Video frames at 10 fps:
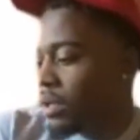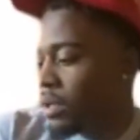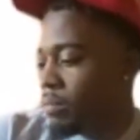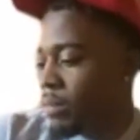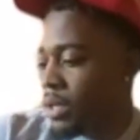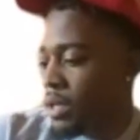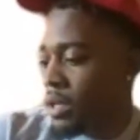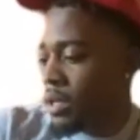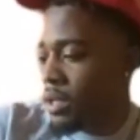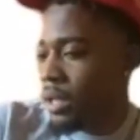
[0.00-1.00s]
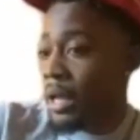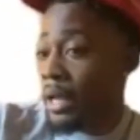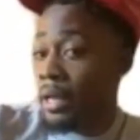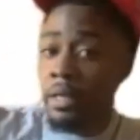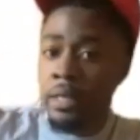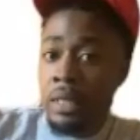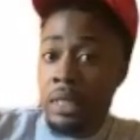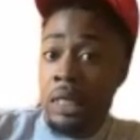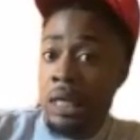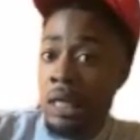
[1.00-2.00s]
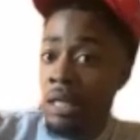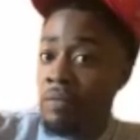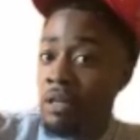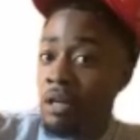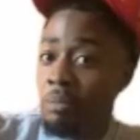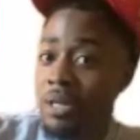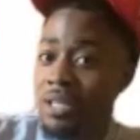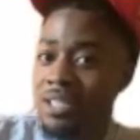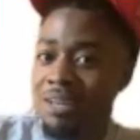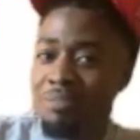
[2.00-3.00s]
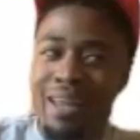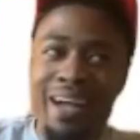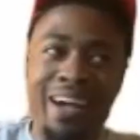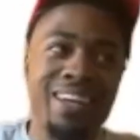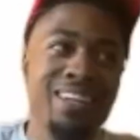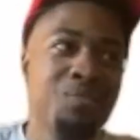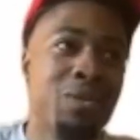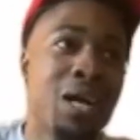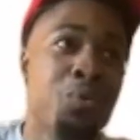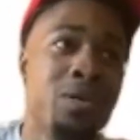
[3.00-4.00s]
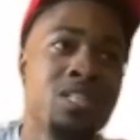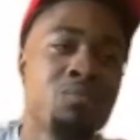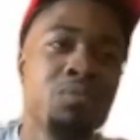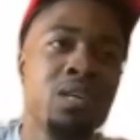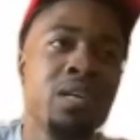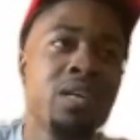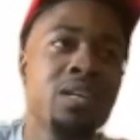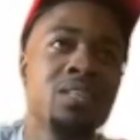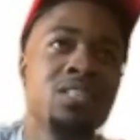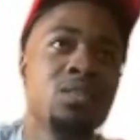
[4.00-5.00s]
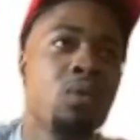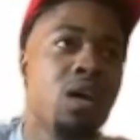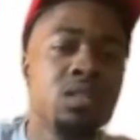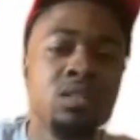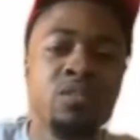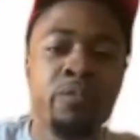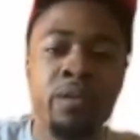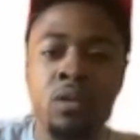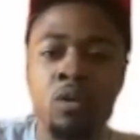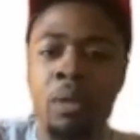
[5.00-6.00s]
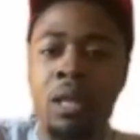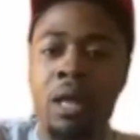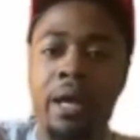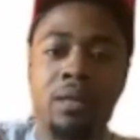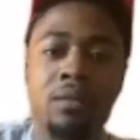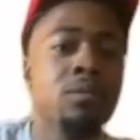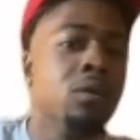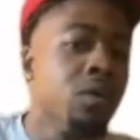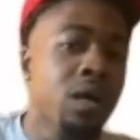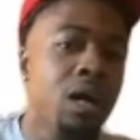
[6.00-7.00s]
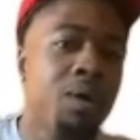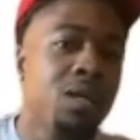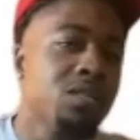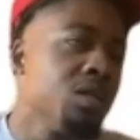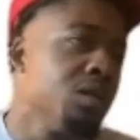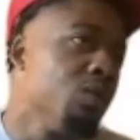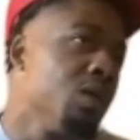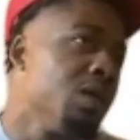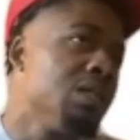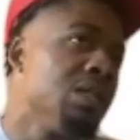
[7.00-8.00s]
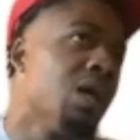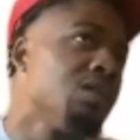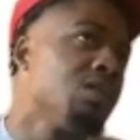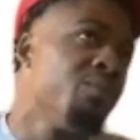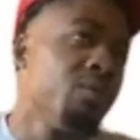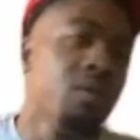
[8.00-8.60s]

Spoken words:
man, like, and ain't even no bitch shit, but like when I wasn't playing and just watching the film and like knowing how my team was and how some of the,